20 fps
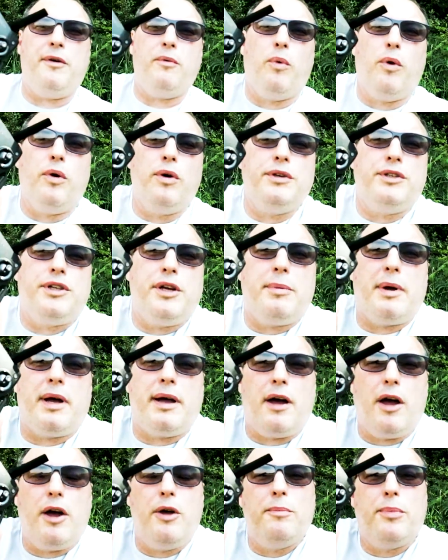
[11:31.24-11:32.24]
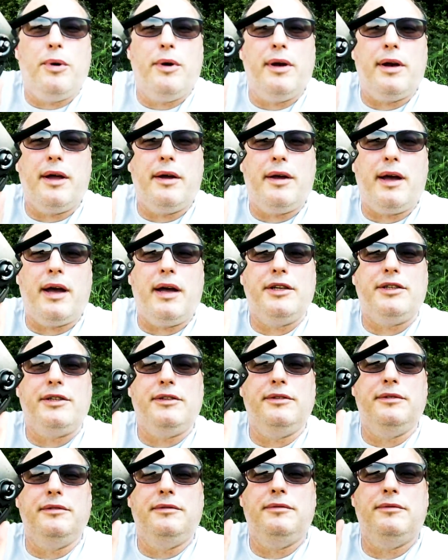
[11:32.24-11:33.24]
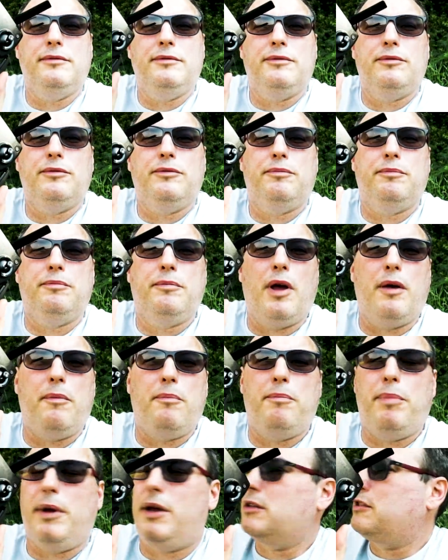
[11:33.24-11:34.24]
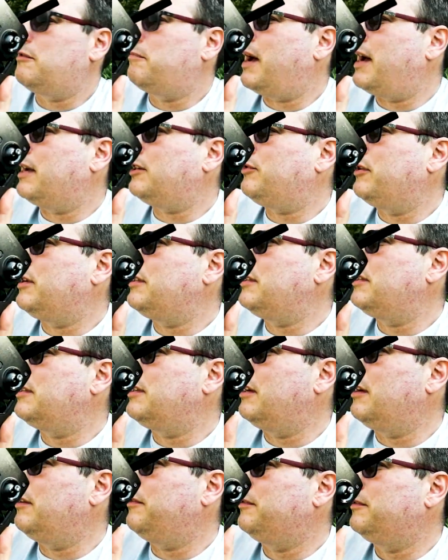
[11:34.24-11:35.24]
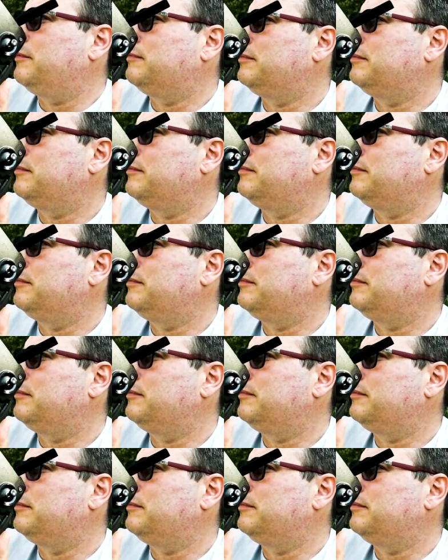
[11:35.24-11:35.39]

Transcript: it warns you about home point location because of batteries and stuff,